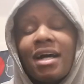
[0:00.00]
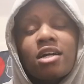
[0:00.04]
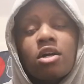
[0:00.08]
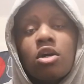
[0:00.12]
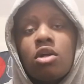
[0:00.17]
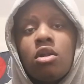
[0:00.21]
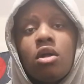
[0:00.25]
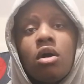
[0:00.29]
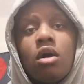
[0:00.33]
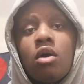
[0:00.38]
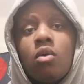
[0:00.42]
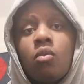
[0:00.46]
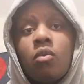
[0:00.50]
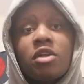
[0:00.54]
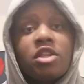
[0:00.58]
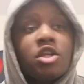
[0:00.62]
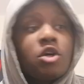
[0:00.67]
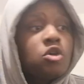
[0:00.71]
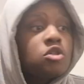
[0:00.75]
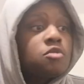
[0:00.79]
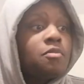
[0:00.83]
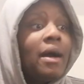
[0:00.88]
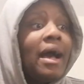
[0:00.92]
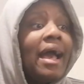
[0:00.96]
back a lot,
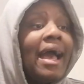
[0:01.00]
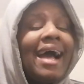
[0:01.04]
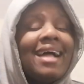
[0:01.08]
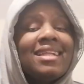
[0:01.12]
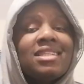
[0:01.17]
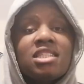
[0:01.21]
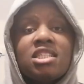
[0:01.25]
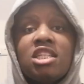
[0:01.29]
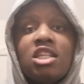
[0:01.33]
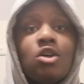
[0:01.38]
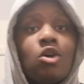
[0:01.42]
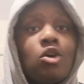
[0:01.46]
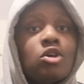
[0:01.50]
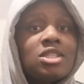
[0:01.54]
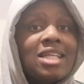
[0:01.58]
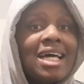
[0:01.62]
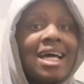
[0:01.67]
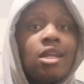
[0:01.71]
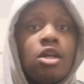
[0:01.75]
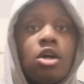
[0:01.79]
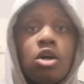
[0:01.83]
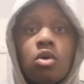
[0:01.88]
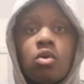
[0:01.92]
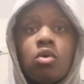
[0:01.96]
whether it was by Anthony or
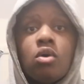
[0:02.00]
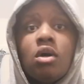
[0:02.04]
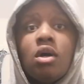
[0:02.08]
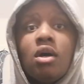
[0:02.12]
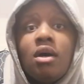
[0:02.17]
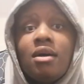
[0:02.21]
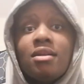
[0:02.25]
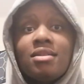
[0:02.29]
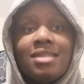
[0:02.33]
Dalot.